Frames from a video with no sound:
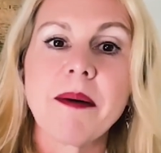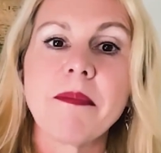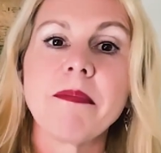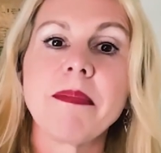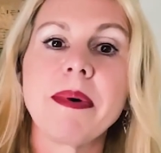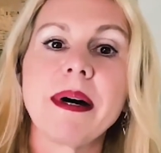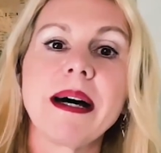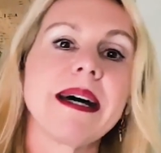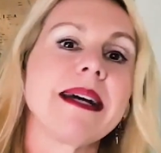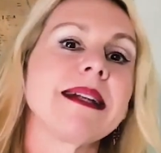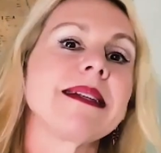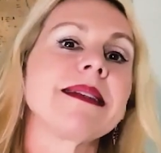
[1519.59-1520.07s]

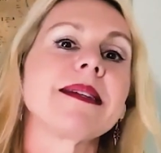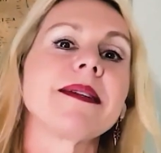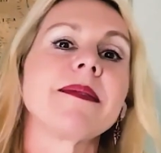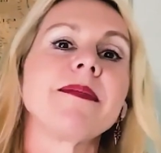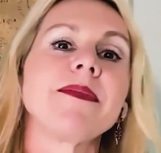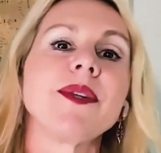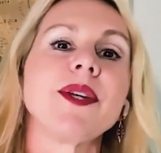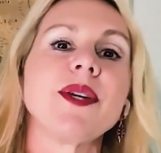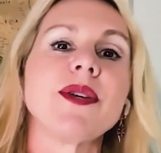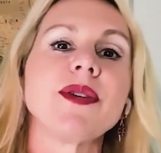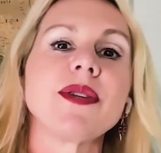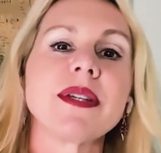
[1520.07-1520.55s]
But
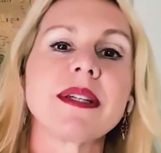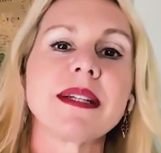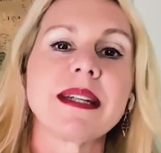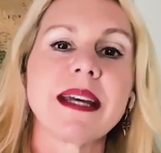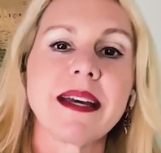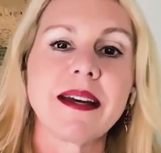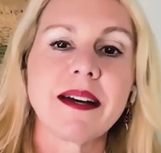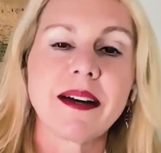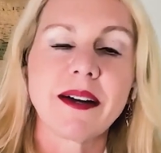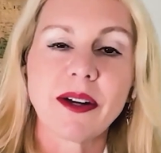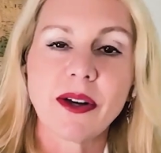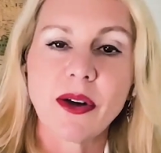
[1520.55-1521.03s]
you
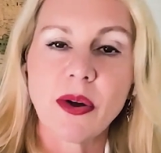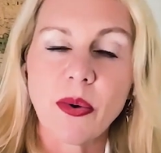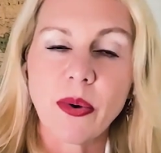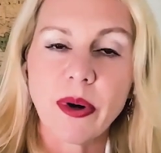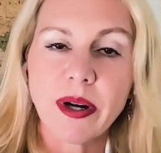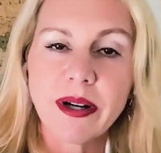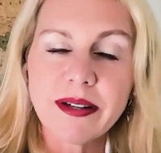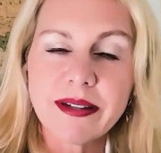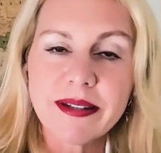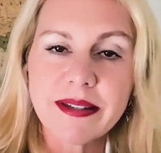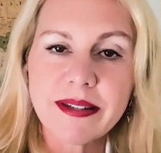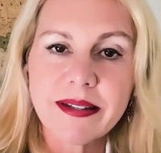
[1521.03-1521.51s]
stay on
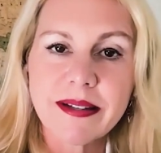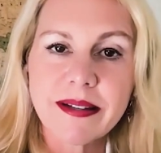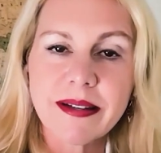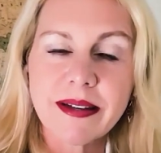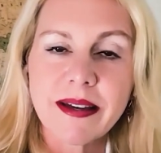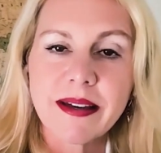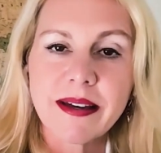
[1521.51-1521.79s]
course,